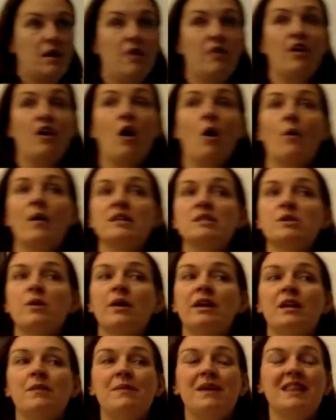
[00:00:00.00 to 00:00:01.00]
They're always
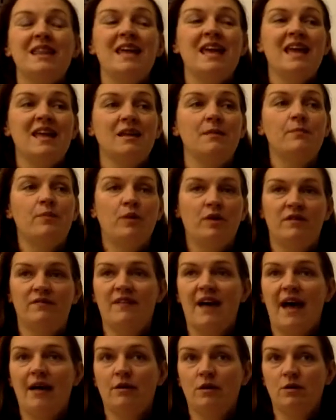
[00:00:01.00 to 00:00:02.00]
going to be the input
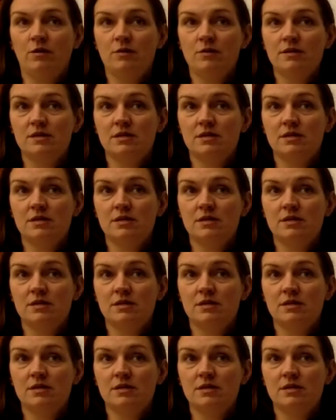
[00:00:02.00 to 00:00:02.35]
values.